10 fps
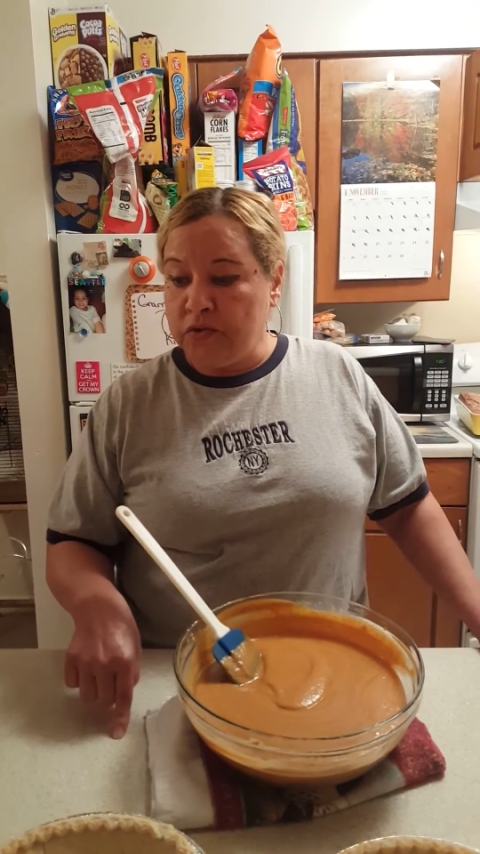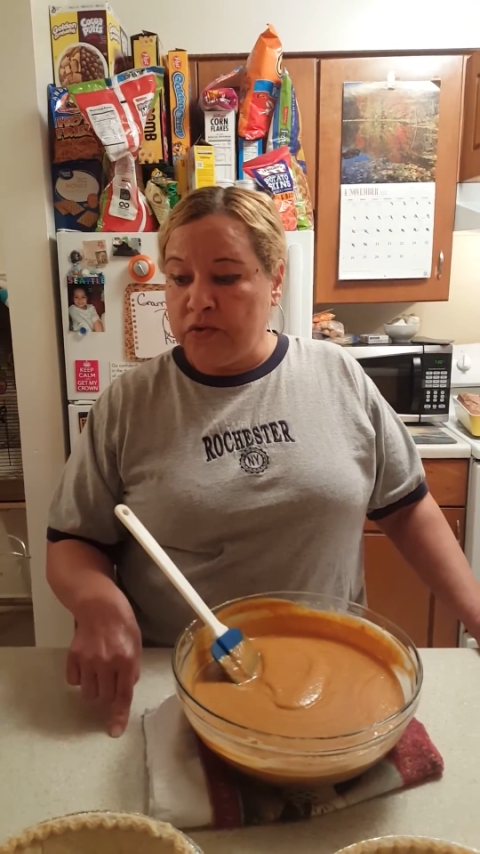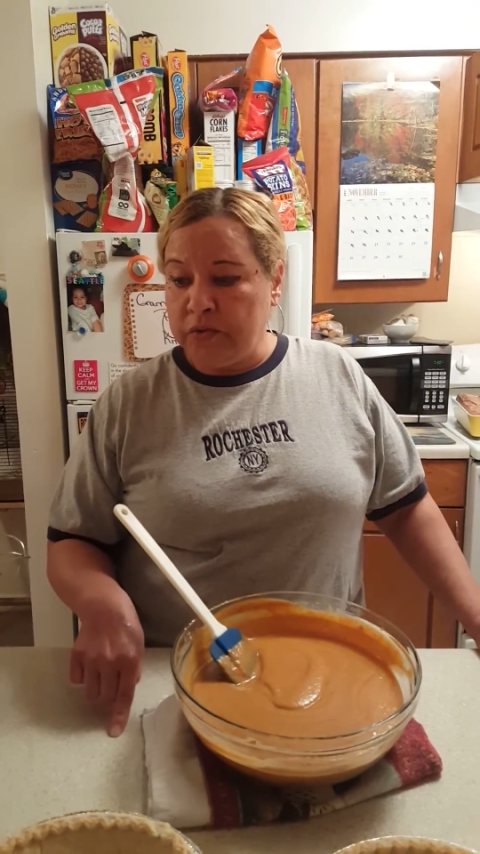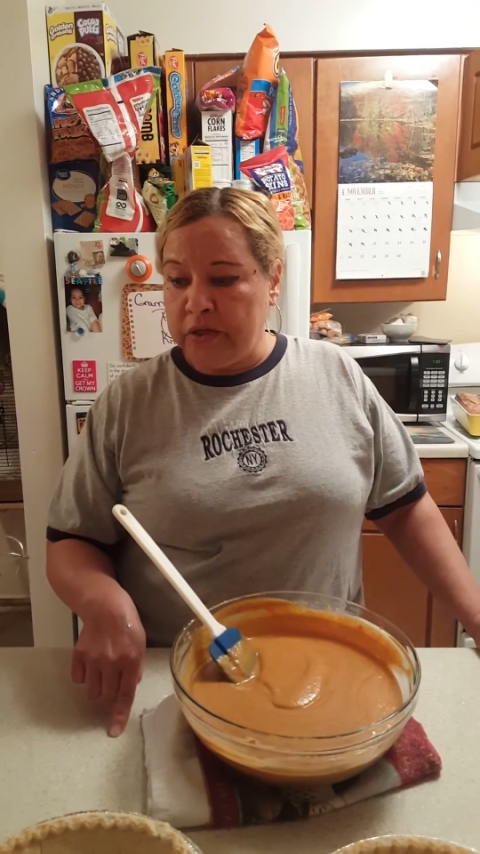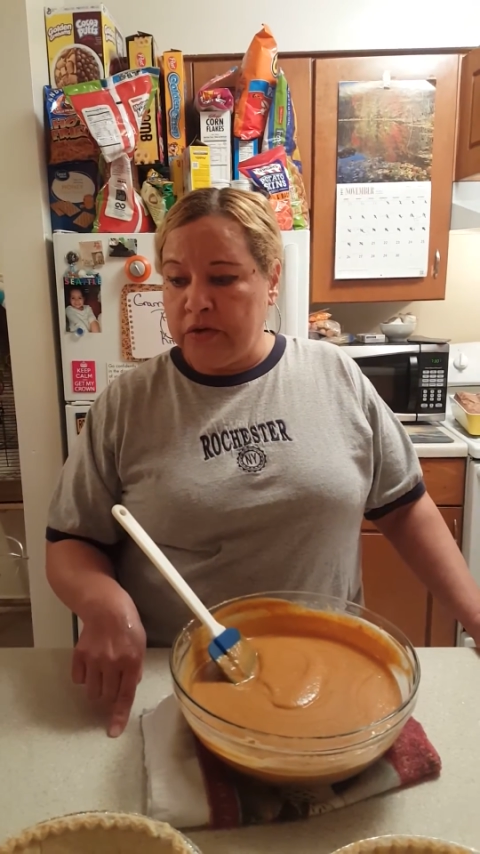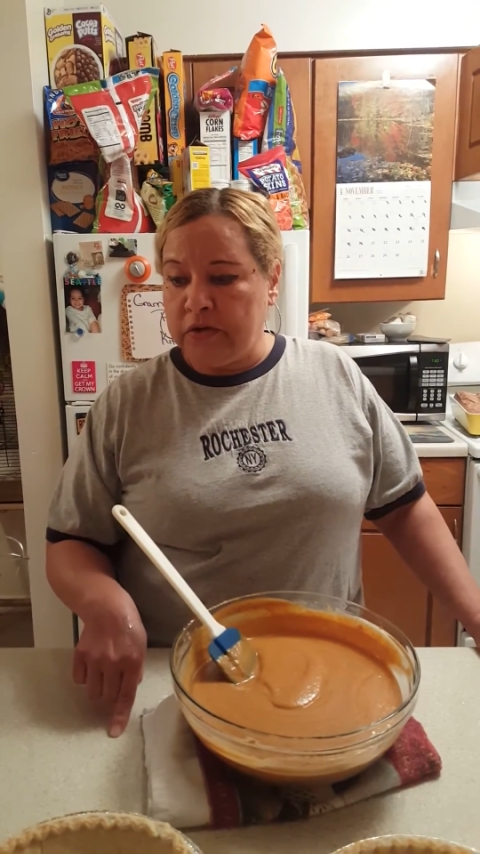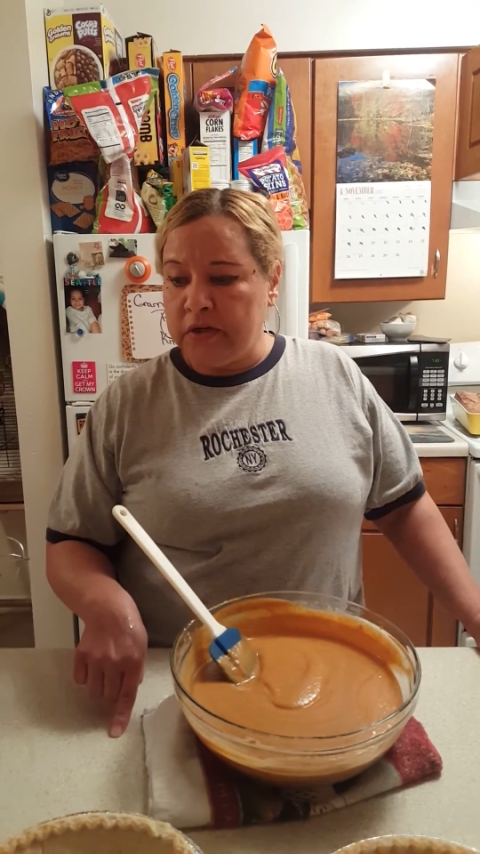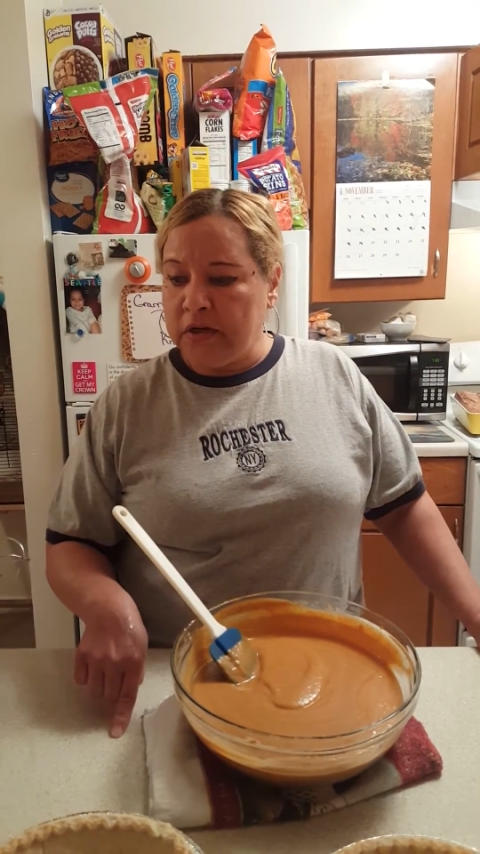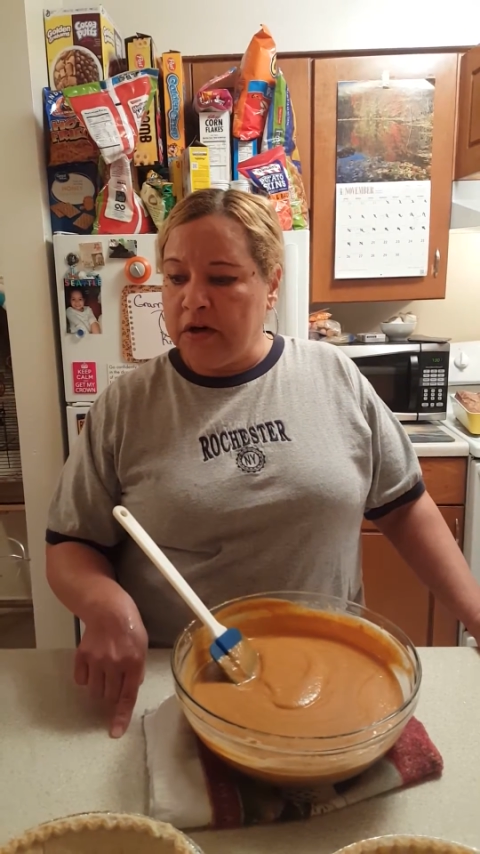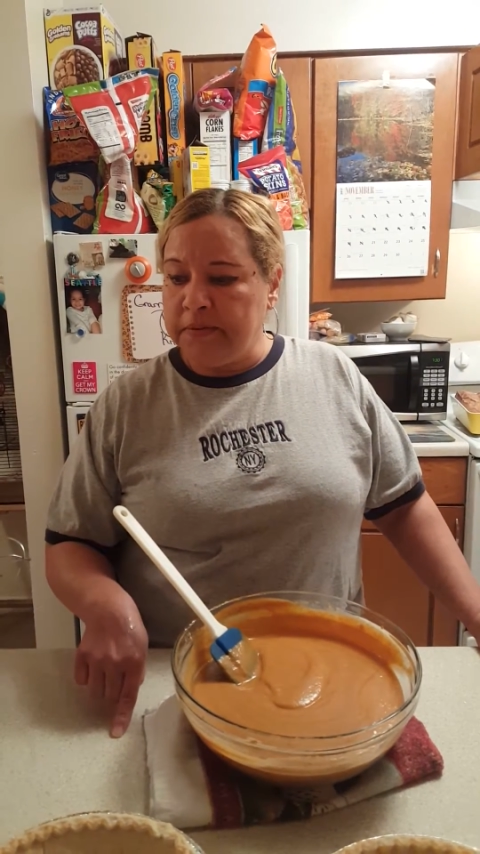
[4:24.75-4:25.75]

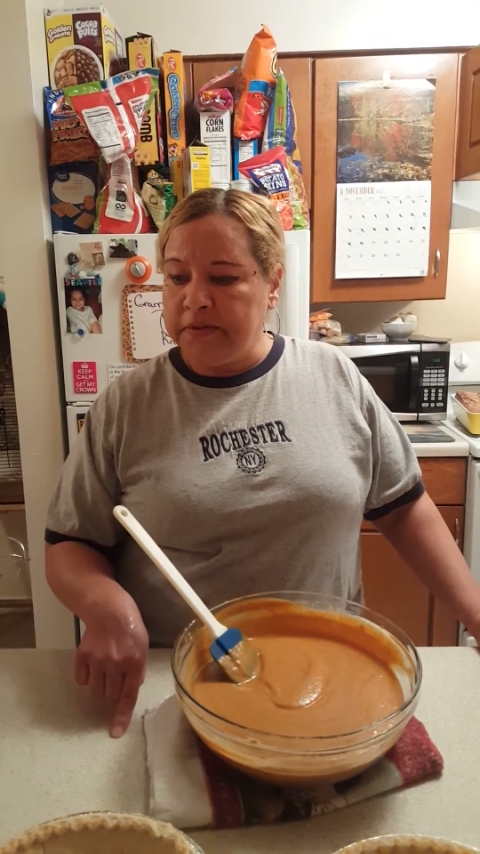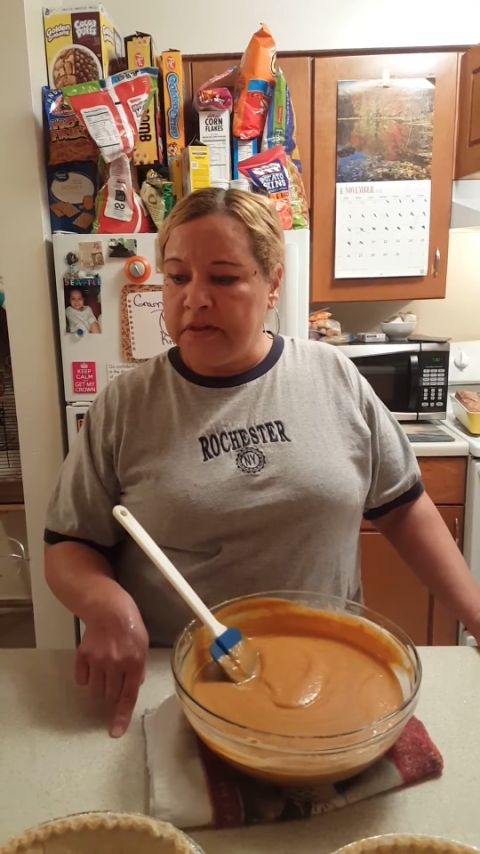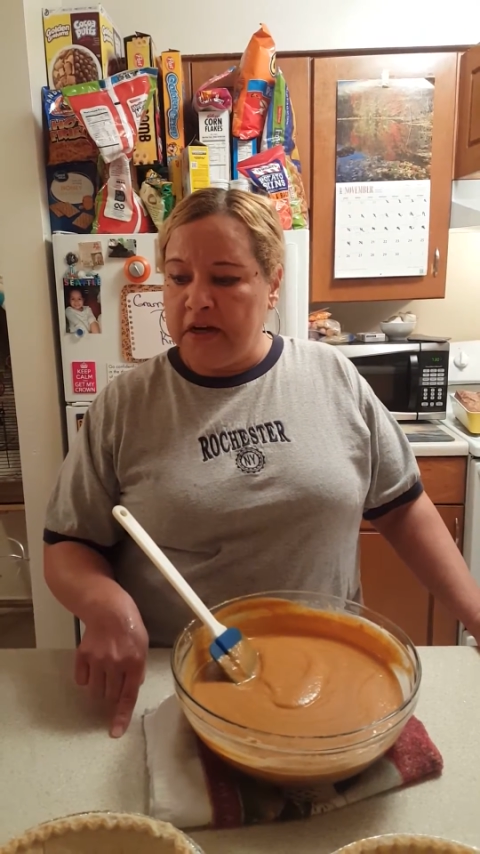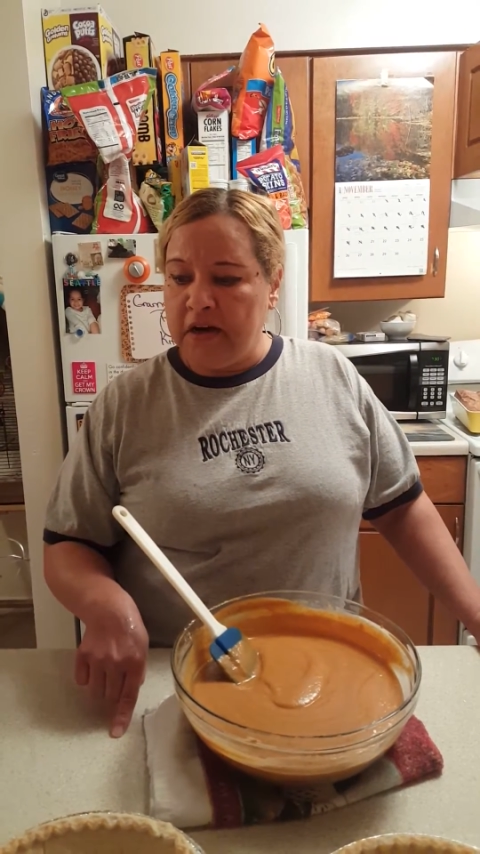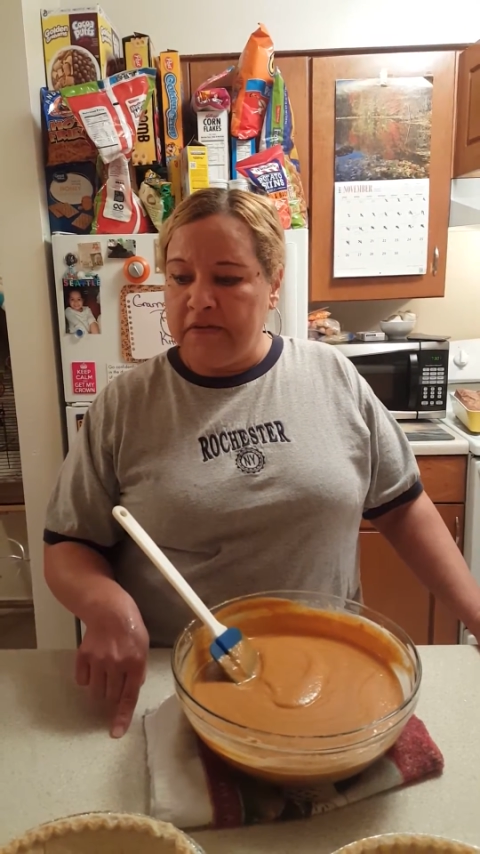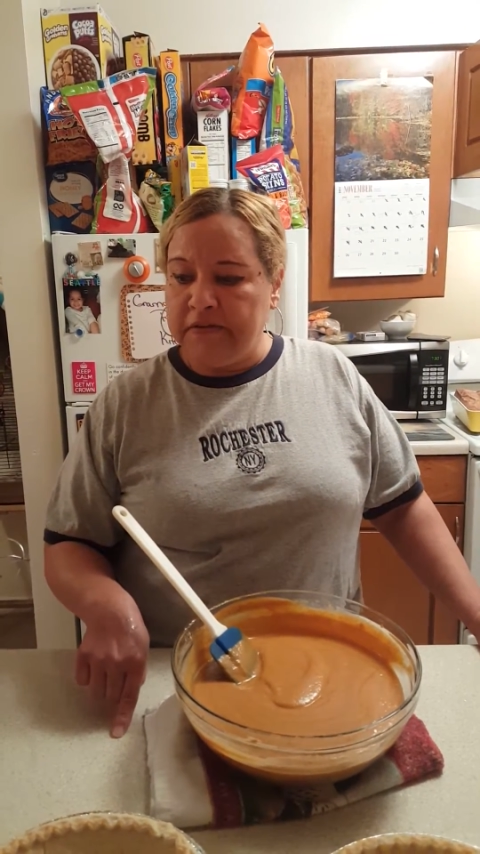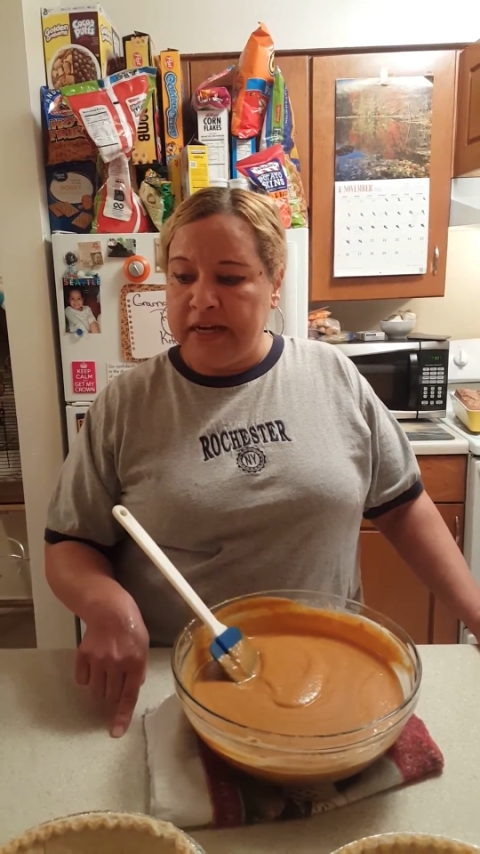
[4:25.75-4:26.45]
3/4 cups of